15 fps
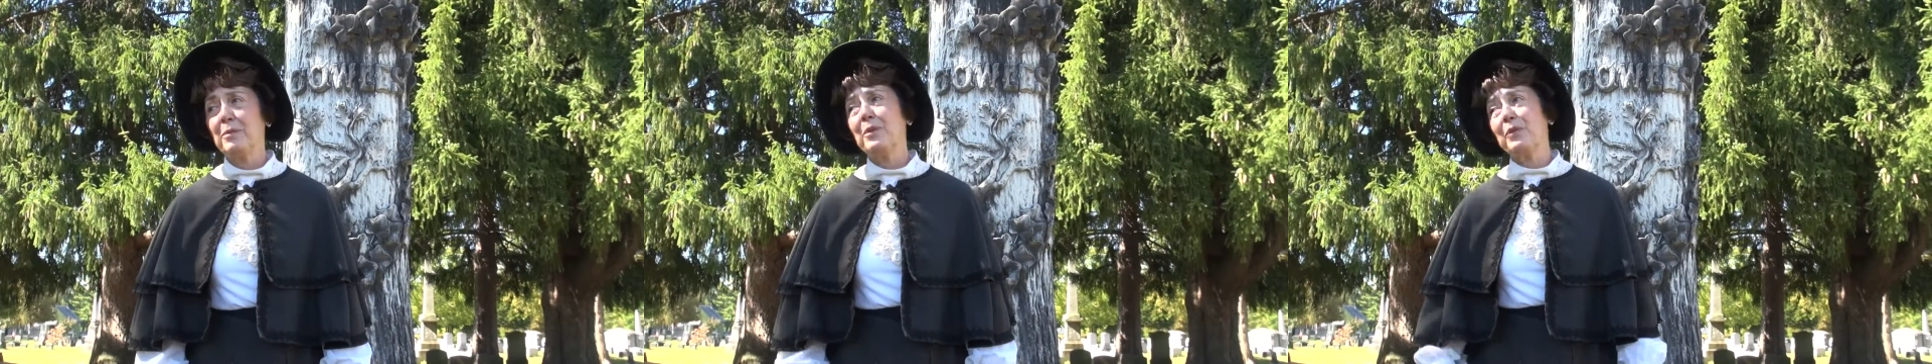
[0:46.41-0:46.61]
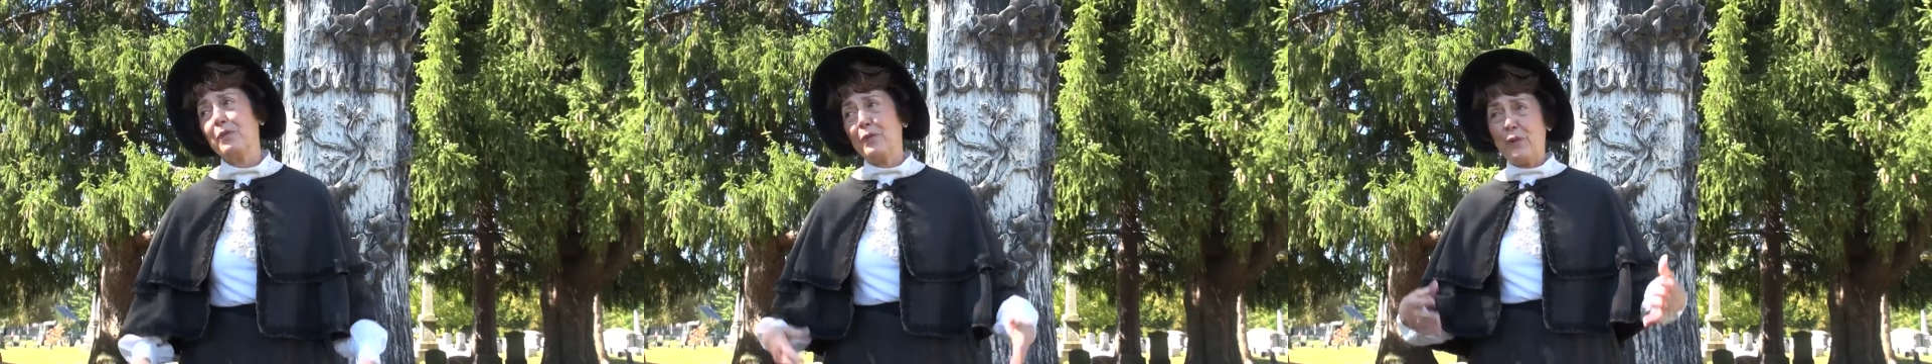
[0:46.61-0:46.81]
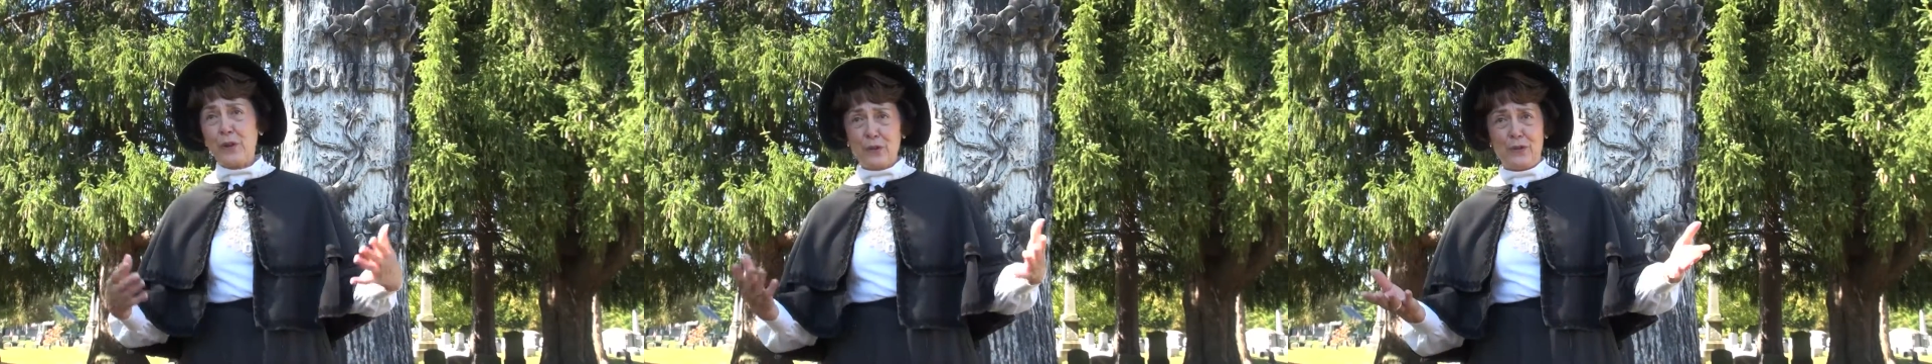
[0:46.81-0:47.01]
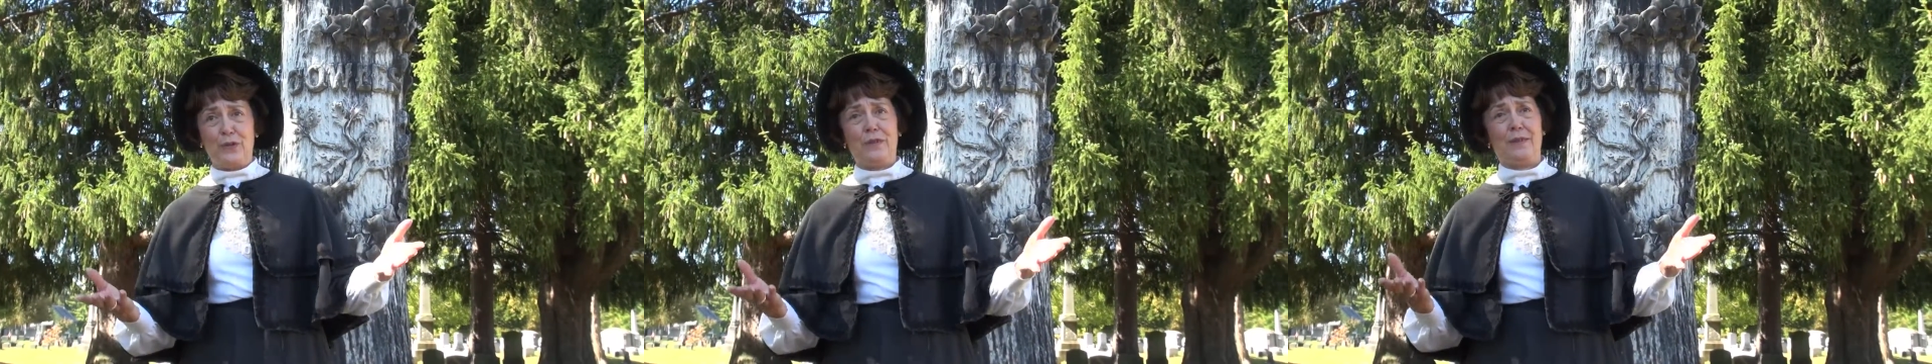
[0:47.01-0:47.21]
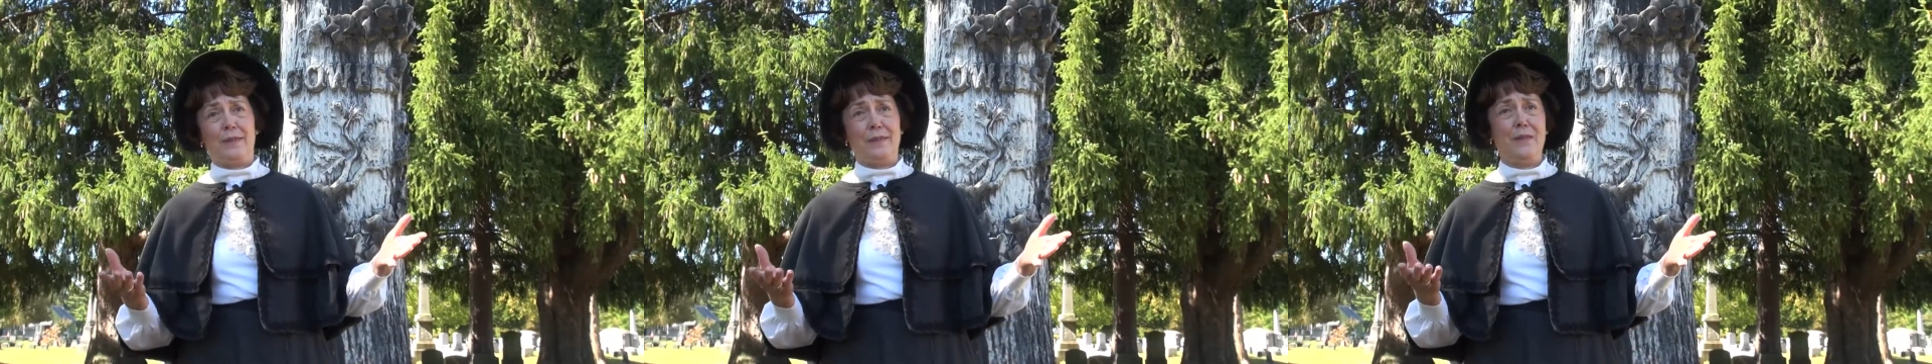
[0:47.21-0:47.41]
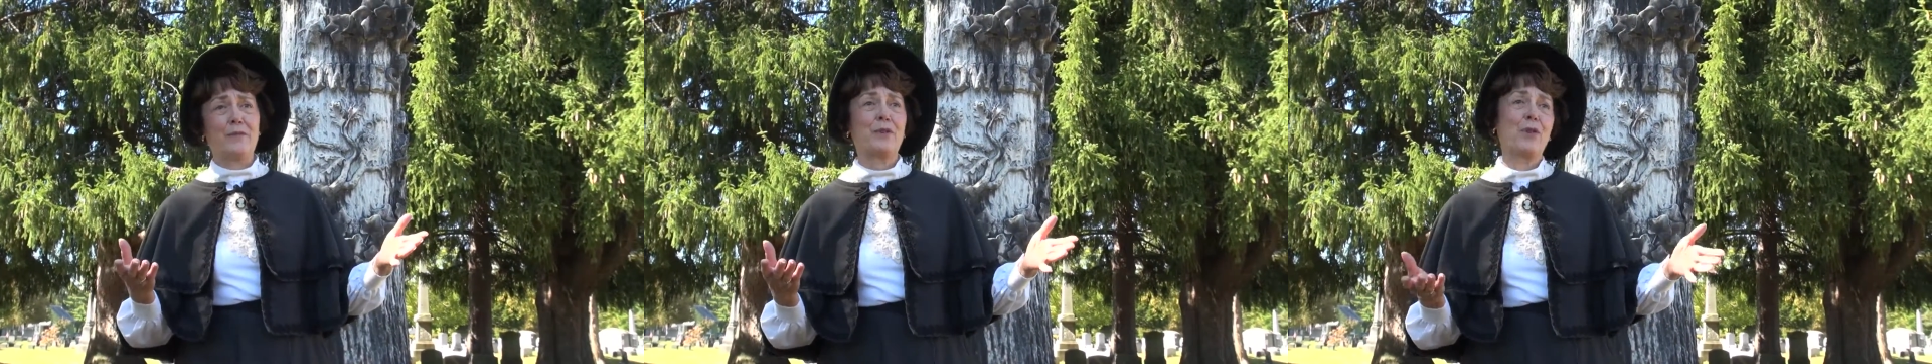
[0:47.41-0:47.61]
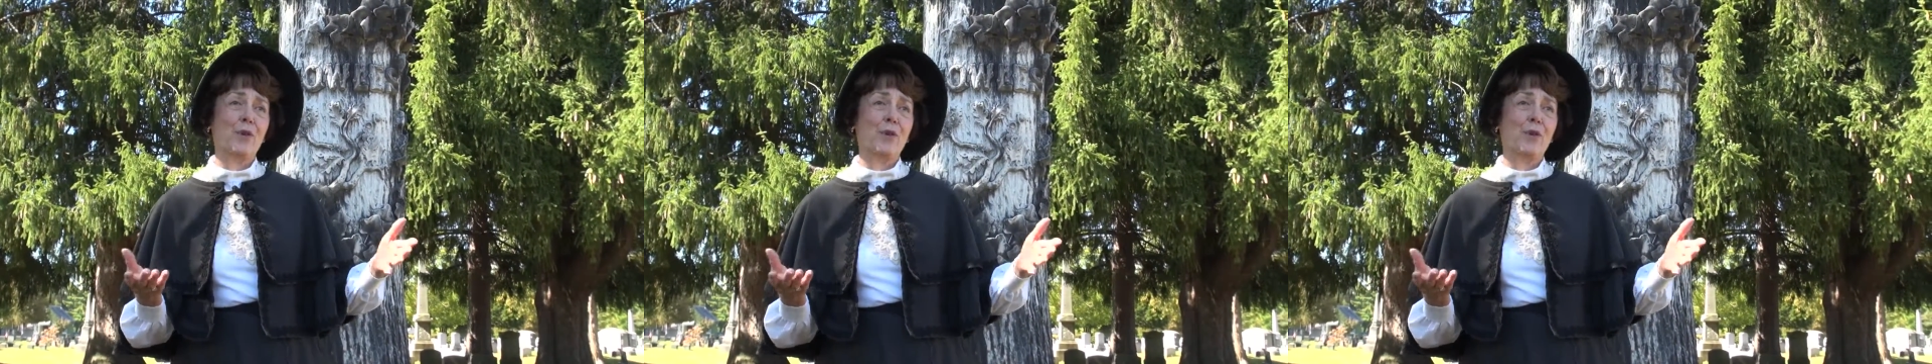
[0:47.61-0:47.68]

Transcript: Well, first, of